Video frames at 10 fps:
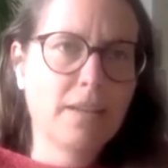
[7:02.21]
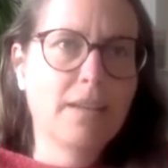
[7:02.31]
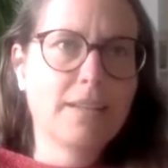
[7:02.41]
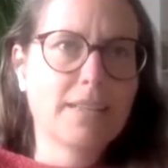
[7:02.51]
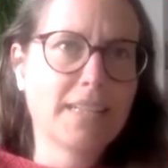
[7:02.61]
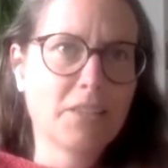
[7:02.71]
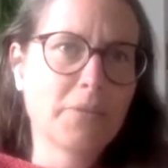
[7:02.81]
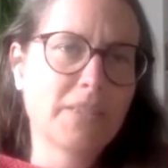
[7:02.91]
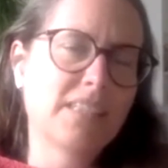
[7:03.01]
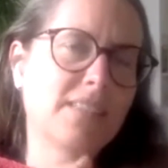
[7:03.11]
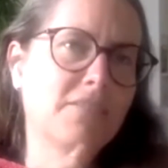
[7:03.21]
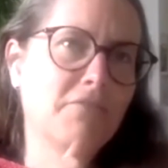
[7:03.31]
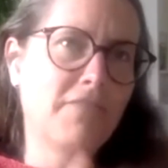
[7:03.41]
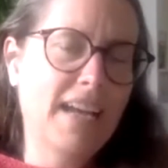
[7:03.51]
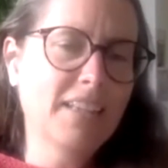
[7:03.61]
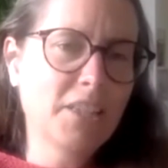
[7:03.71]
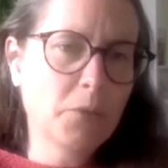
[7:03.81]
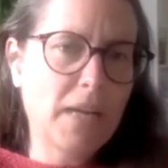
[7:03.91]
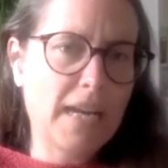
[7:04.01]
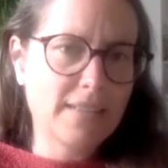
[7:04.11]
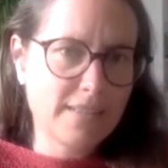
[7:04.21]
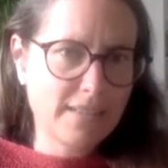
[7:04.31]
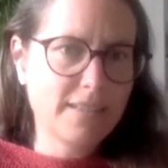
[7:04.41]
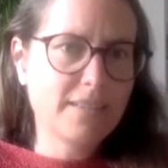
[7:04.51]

kind of, is it value adding the